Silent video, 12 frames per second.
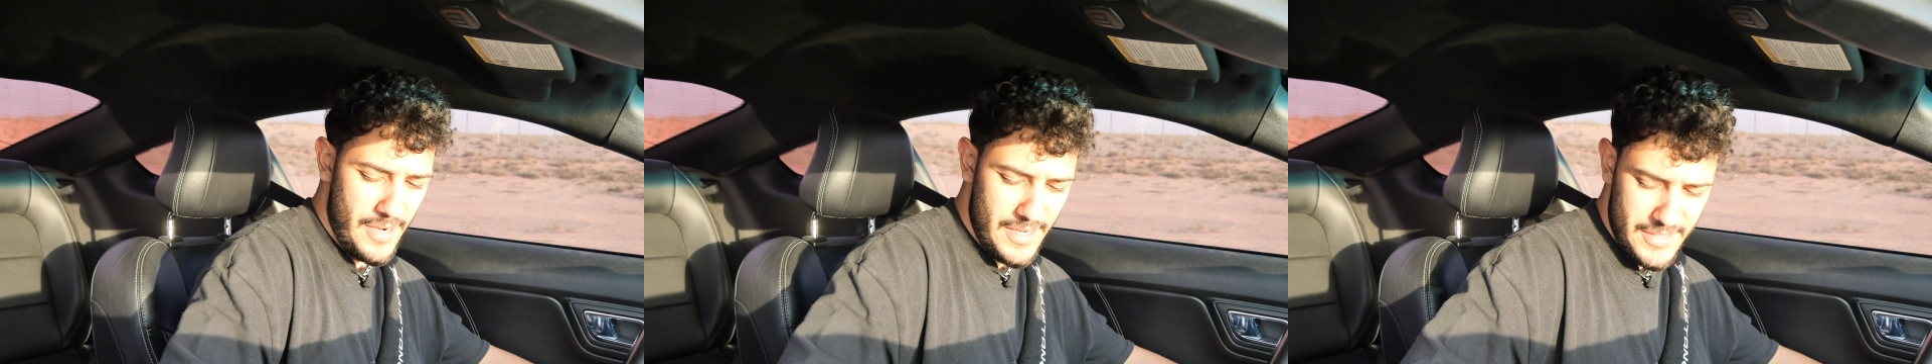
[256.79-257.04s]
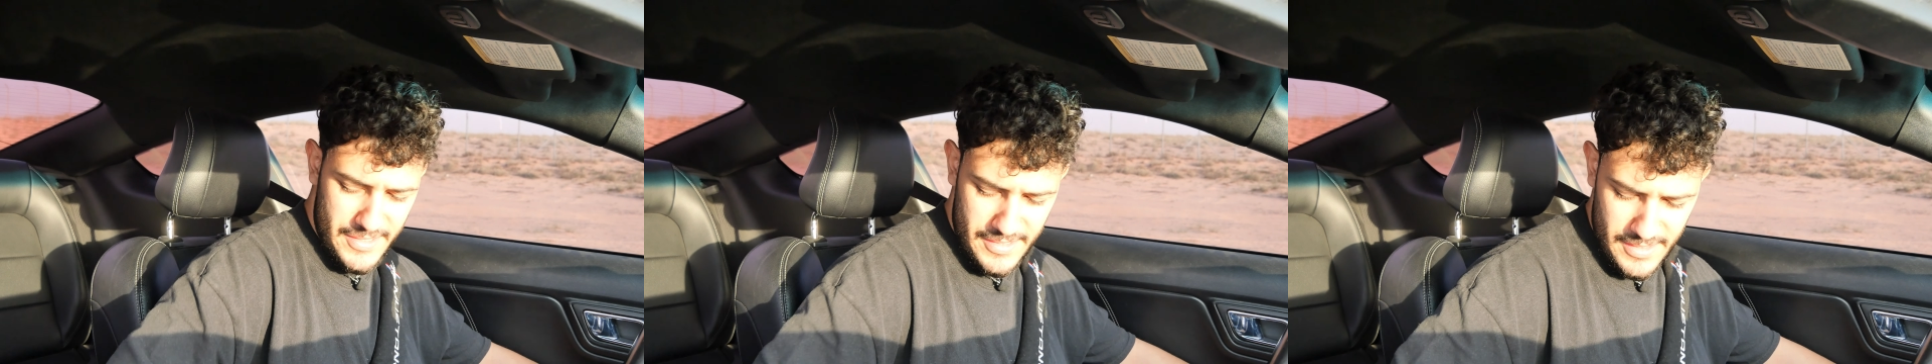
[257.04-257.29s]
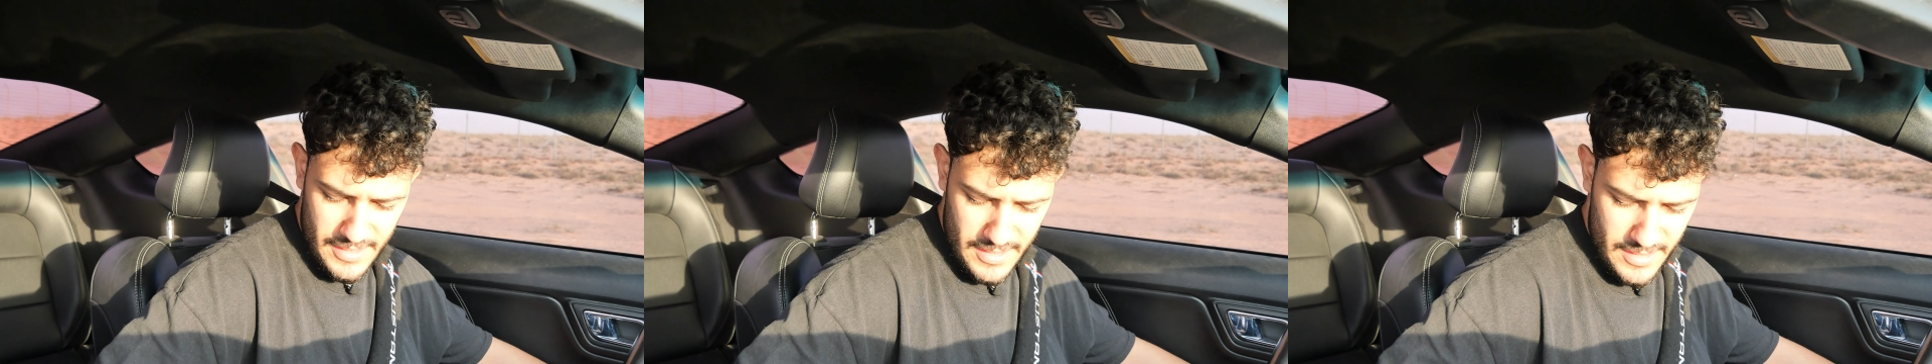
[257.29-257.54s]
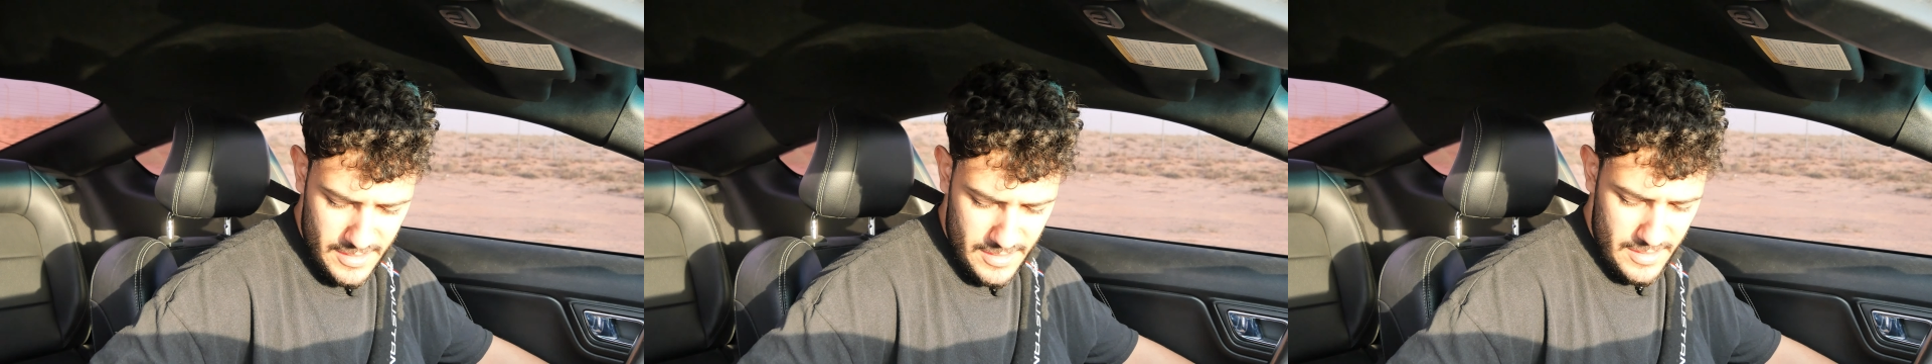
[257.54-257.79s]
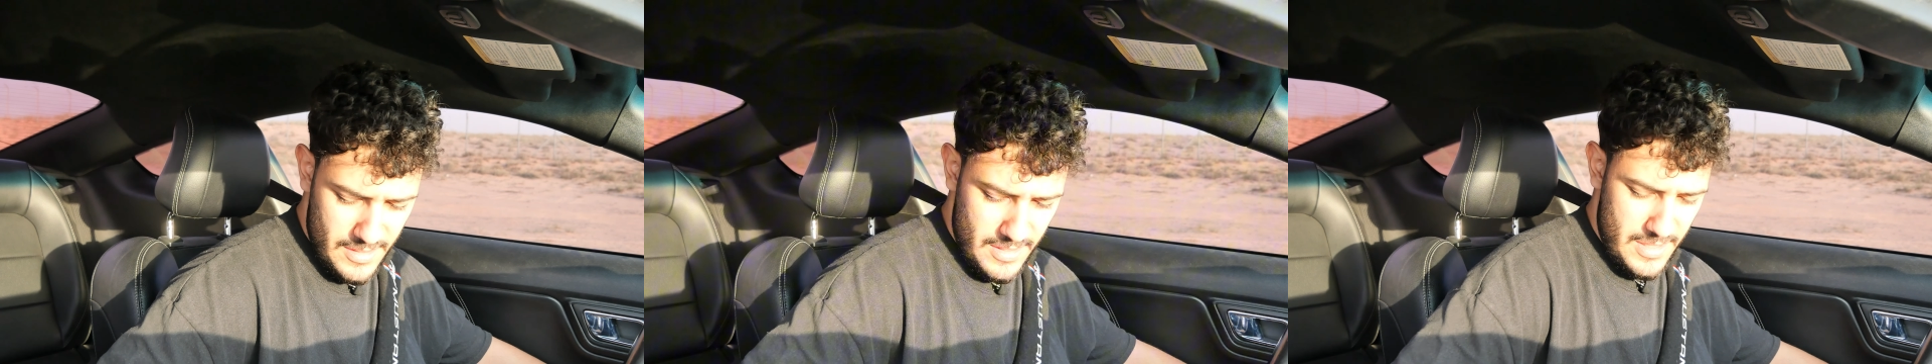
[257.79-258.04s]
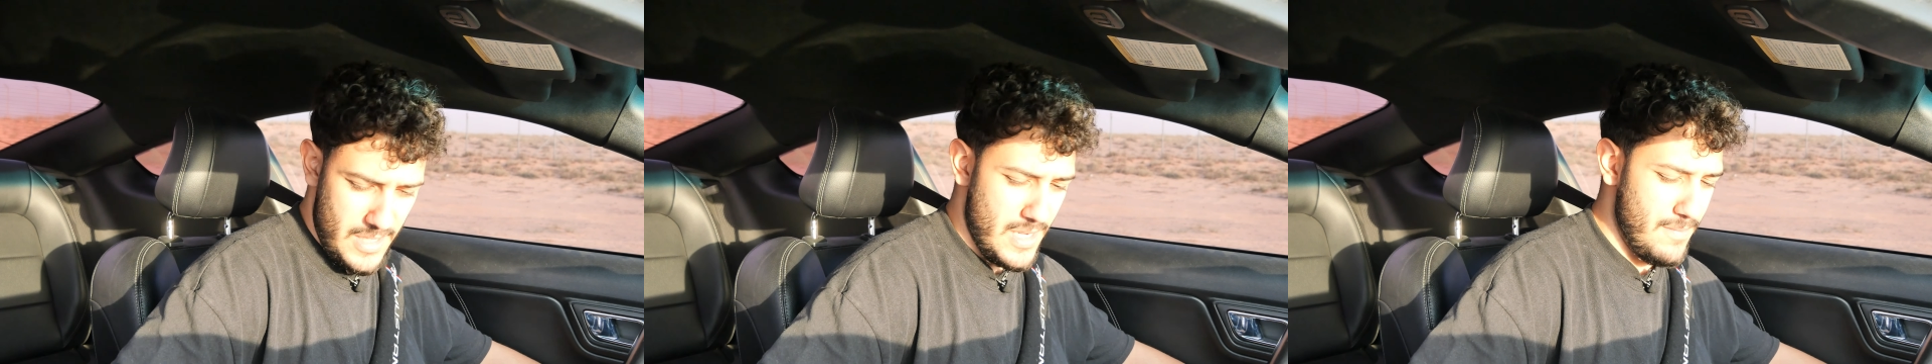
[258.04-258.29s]
is
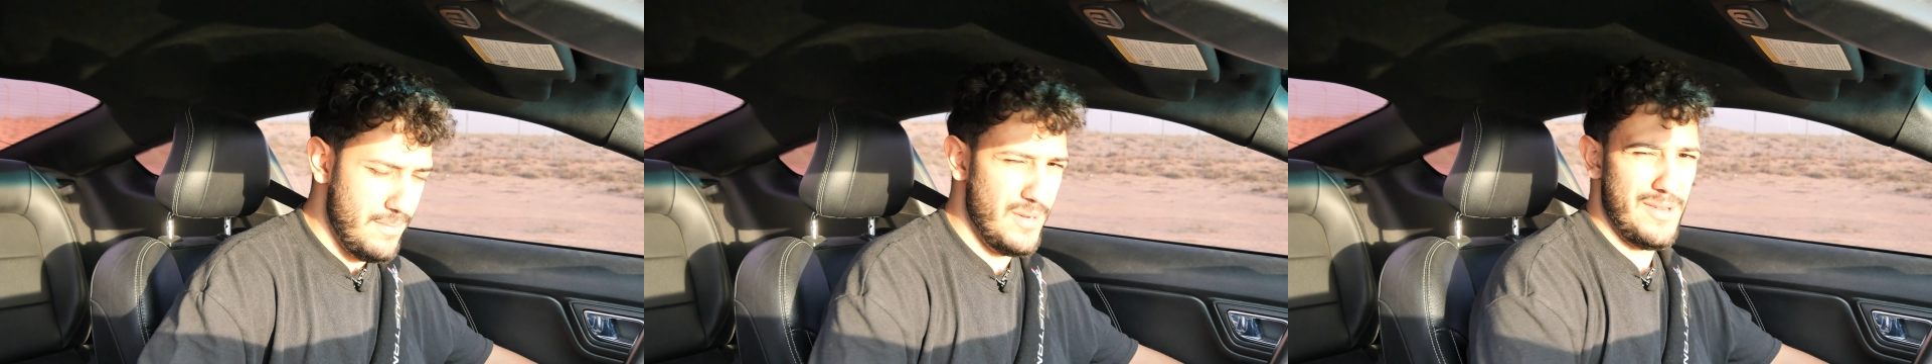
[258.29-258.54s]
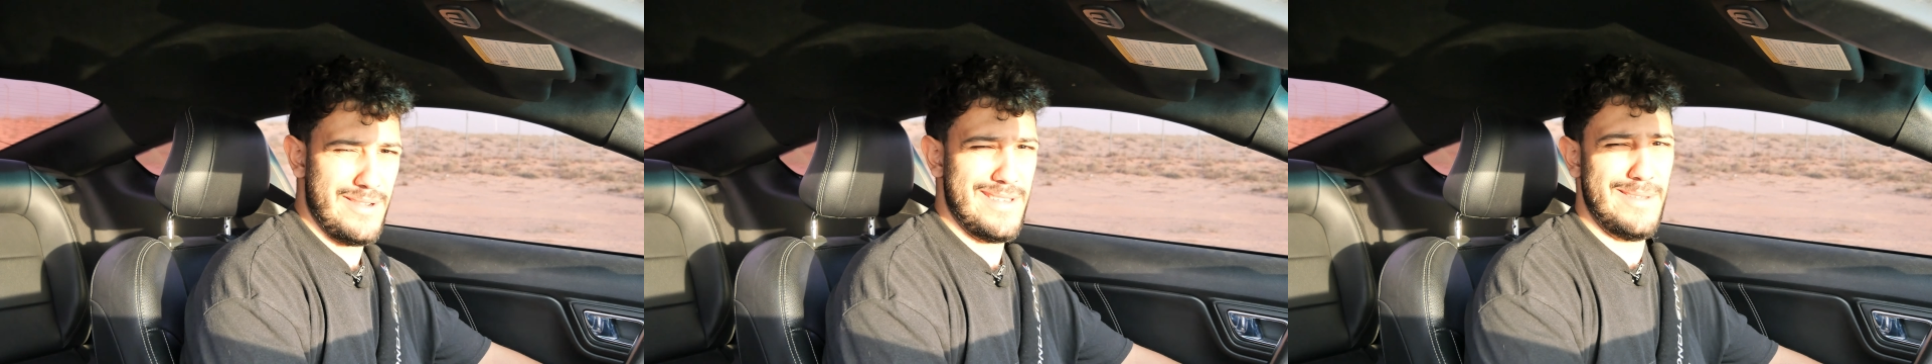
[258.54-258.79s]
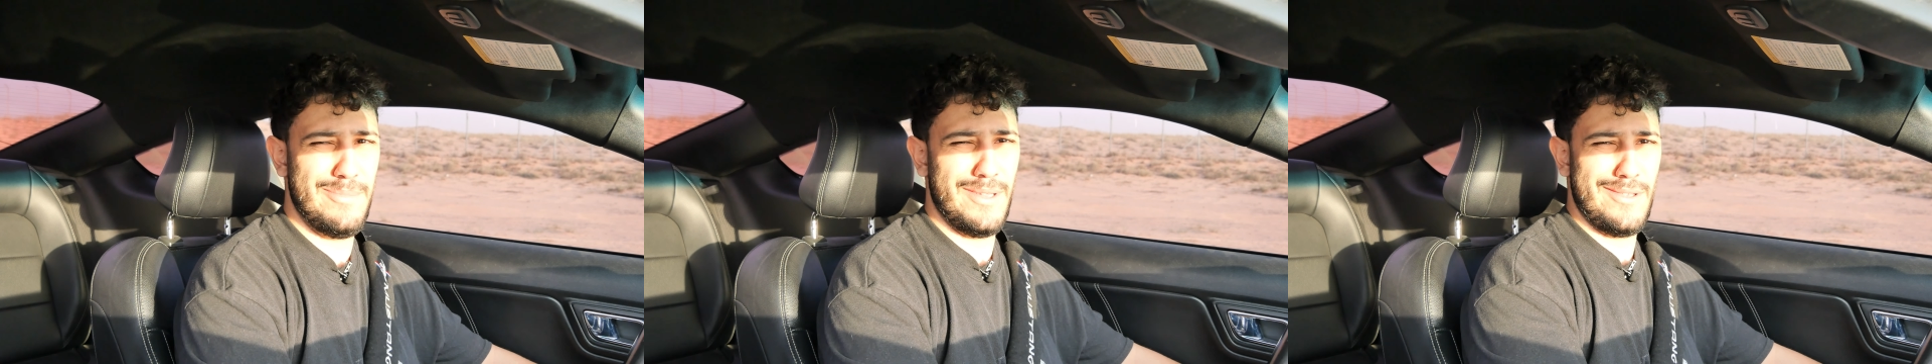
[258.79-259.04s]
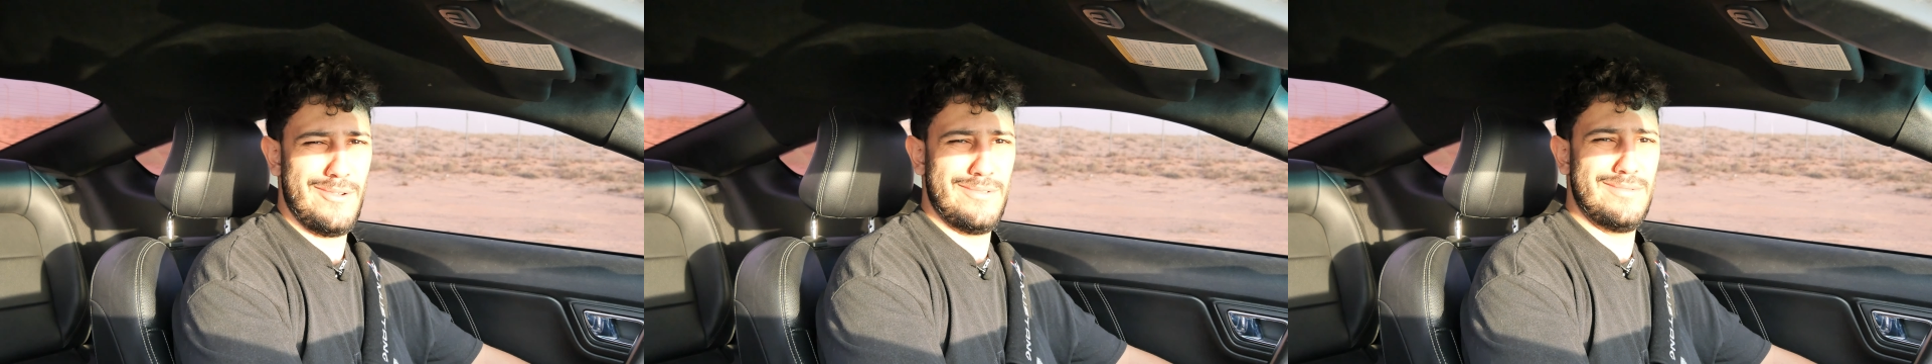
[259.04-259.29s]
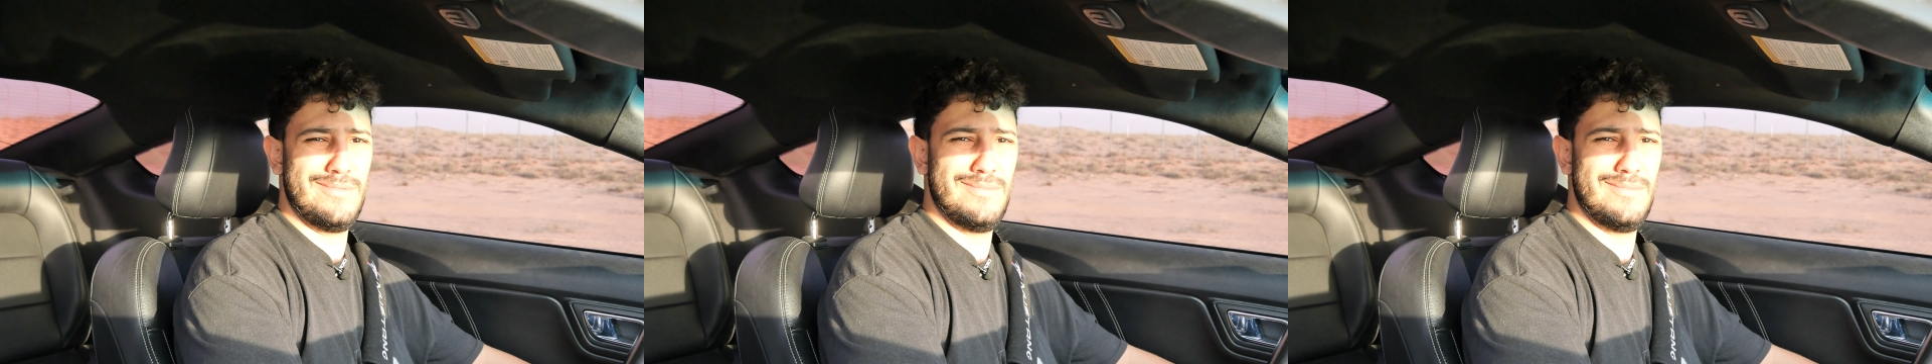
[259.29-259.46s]
putting your seatbelt on.